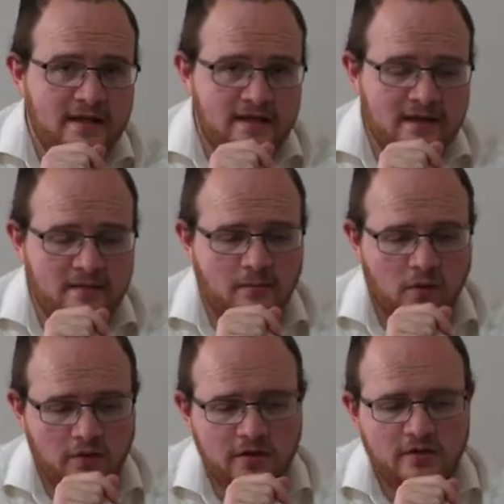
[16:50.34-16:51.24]
the
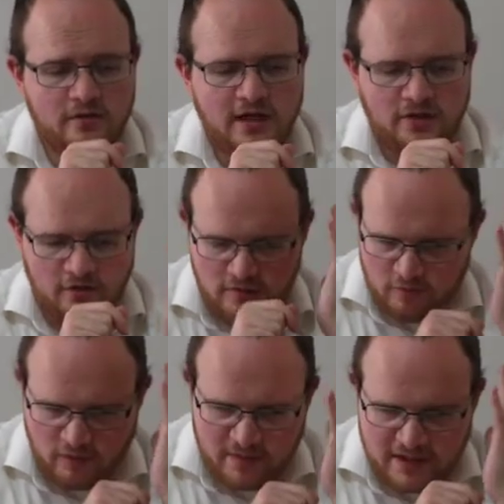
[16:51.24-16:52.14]
balloon and you're
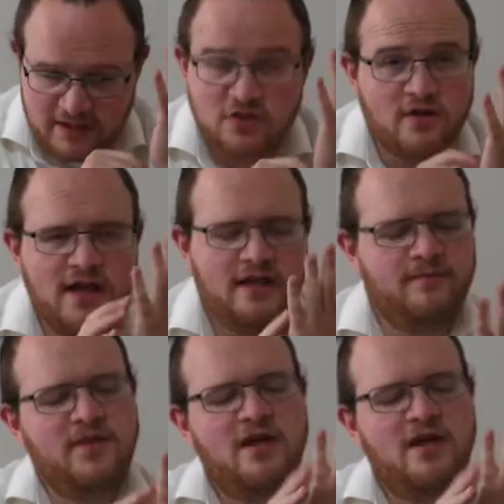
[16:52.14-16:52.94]
rubbing it into your head,